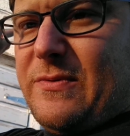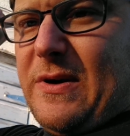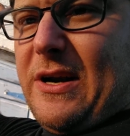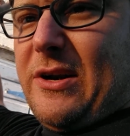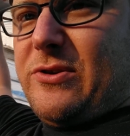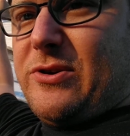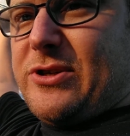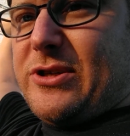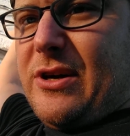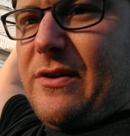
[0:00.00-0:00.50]

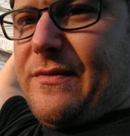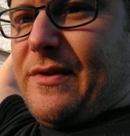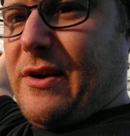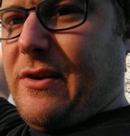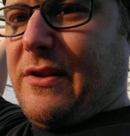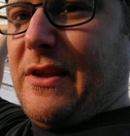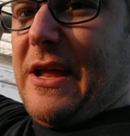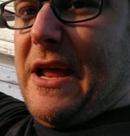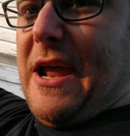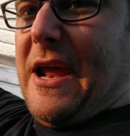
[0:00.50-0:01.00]
renters shoved
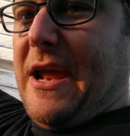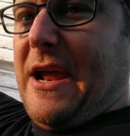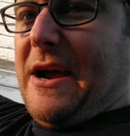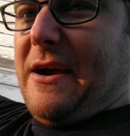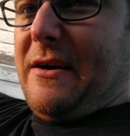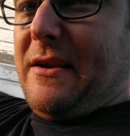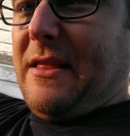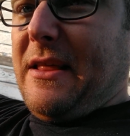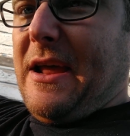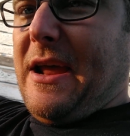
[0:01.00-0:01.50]
all the hay
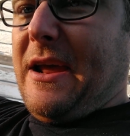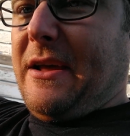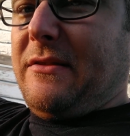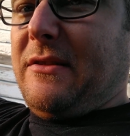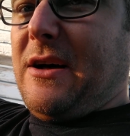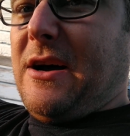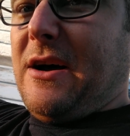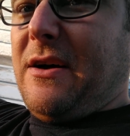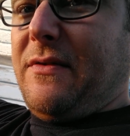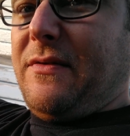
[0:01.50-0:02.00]
out of the
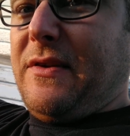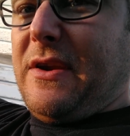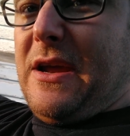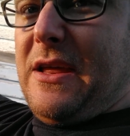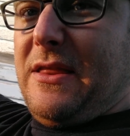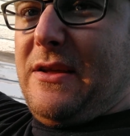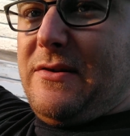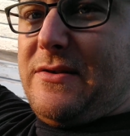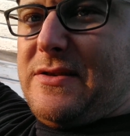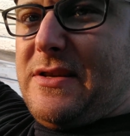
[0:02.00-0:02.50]
hayloft,
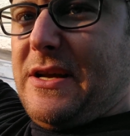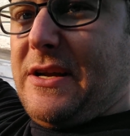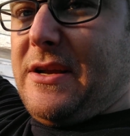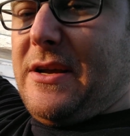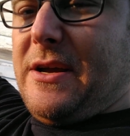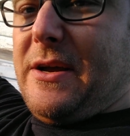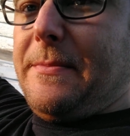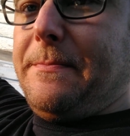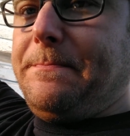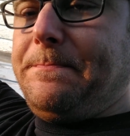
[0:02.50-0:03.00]
and there's like
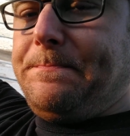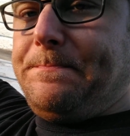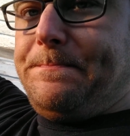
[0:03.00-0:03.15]
a